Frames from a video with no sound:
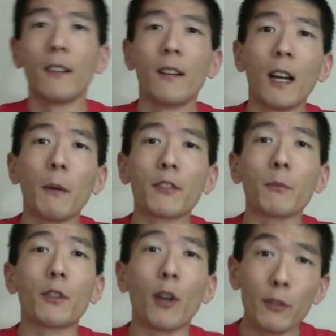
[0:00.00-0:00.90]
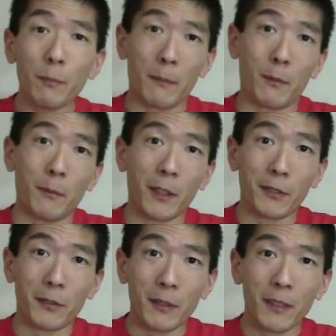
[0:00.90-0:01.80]
How about some ghost pepper
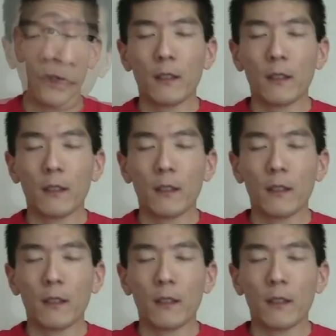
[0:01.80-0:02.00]
mustard?